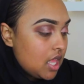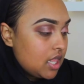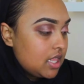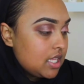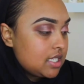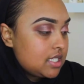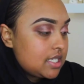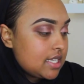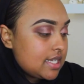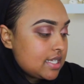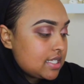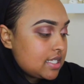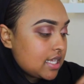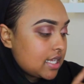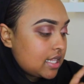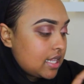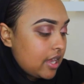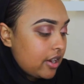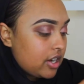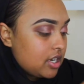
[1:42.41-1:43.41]
This is the
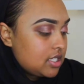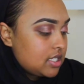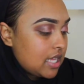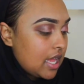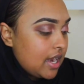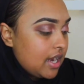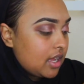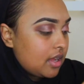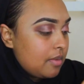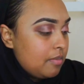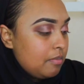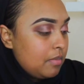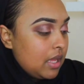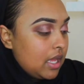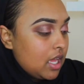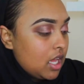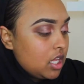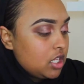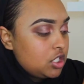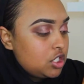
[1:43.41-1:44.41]
Clarisonic
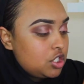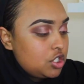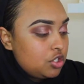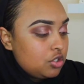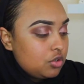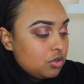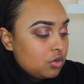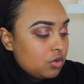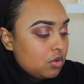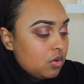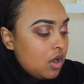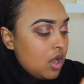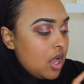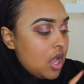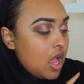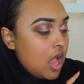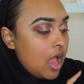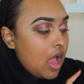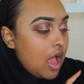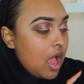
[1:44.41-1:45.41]
Mia 2,
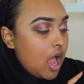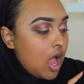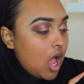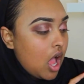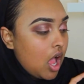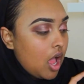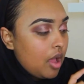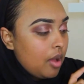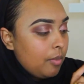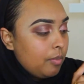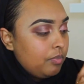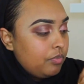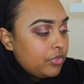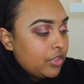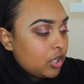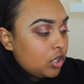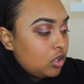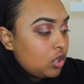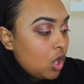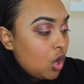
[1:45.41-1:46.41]

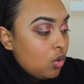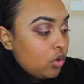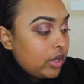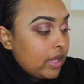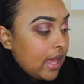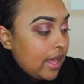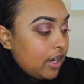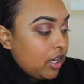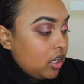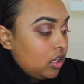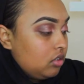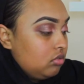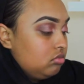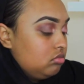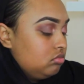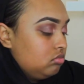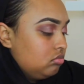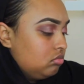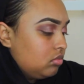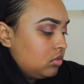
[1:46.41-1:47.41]
the Glow Getter
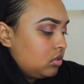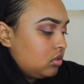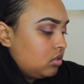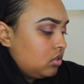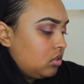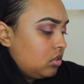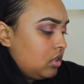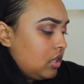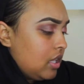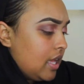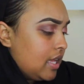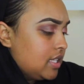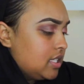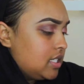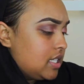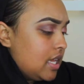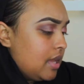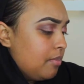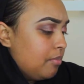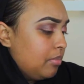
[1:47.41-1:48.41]

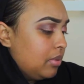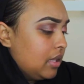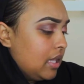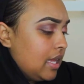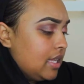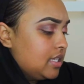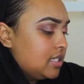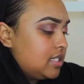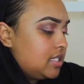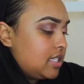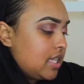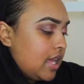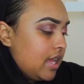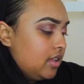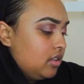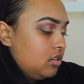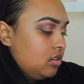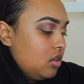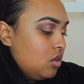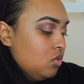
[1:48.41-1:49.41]
Cleanse and Blend Set.